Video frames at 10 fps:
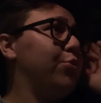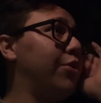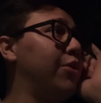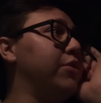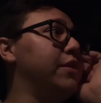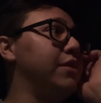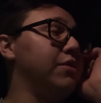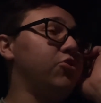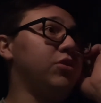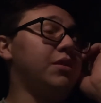world
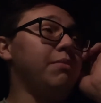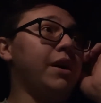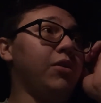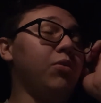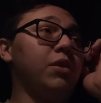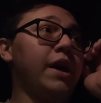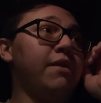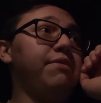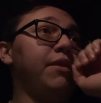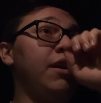and just in my own
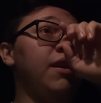life,